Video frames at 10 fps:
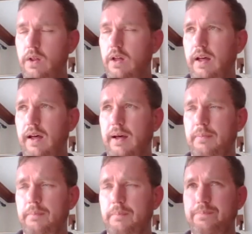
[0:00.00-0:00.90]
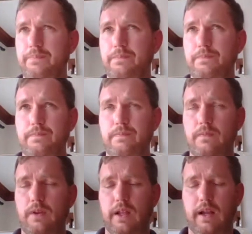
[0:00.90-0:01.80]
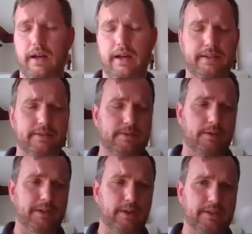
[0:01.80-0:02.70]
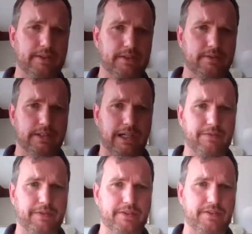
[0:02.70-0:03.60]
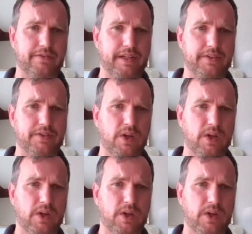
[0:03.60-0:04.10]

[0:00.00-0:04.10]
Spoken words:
And I think it'll be great to talk face to face.